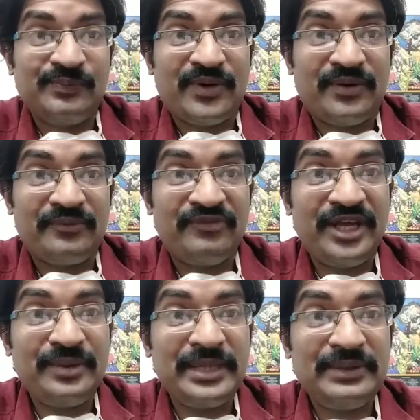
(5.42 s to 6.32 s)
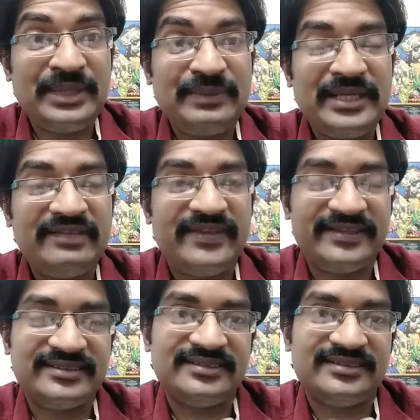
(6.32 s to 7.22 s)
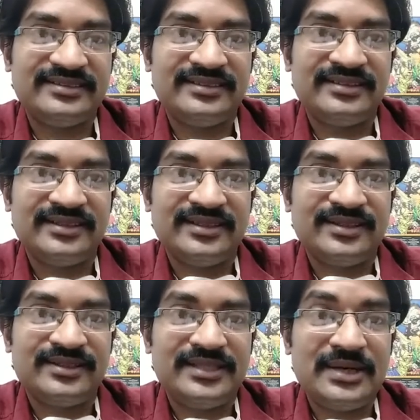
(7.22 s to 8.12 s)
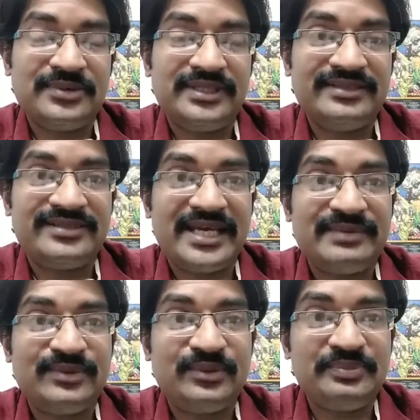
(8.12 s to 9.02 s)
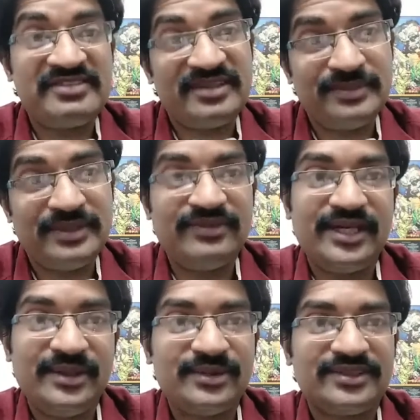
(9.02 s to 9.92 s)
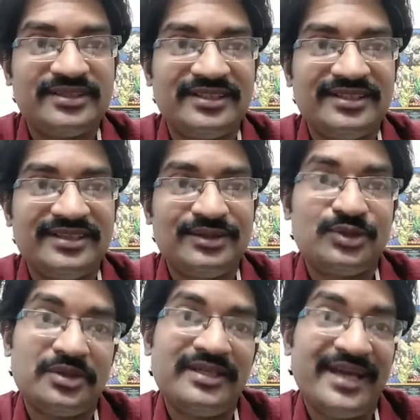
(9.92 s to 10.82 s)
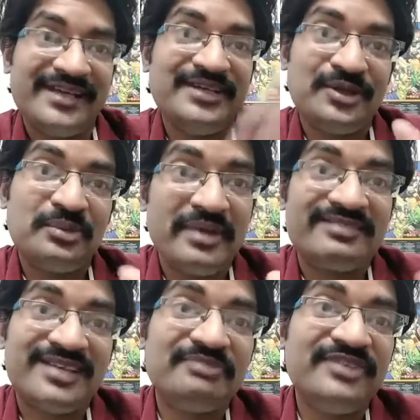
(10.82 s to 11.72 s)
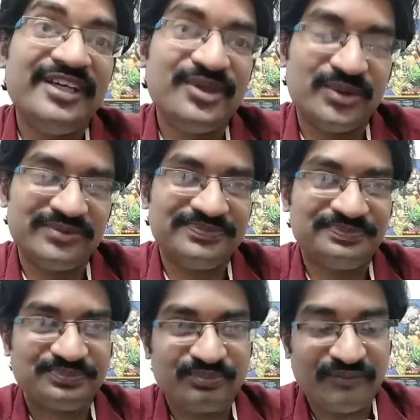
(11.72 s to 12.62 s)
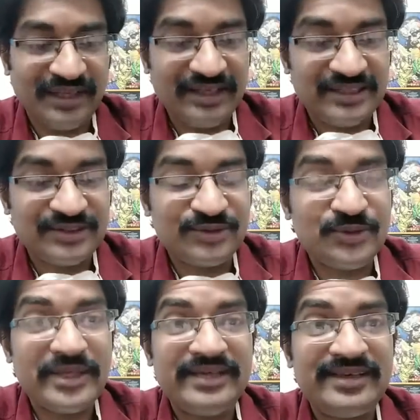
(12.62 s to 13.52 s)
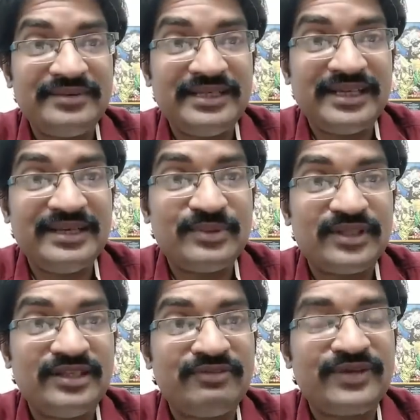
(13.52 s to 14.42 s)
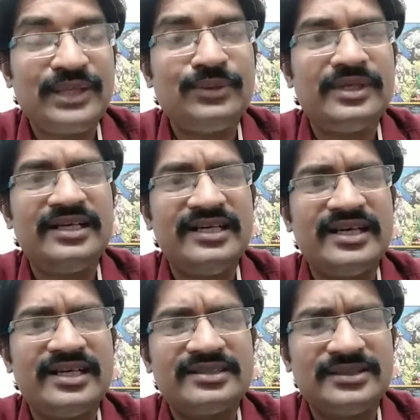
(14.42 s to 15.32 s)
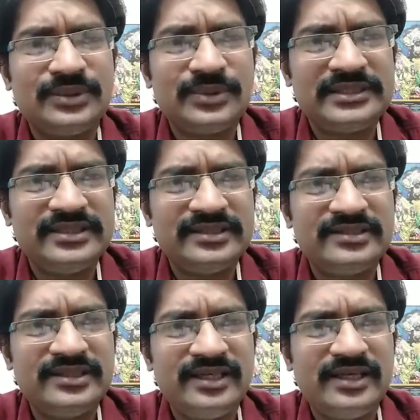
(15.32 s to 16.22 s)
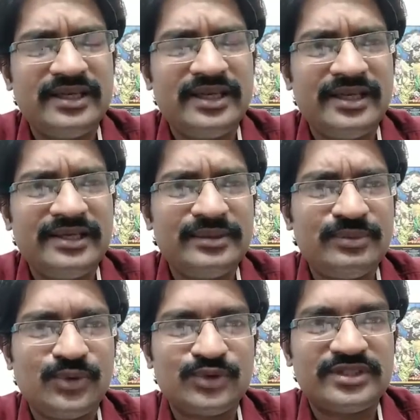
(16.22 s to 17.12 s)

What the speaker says: very many things. Now it is time to mix up the videos so that I need to make some video. So today I will tell about the frequently asked questions and the most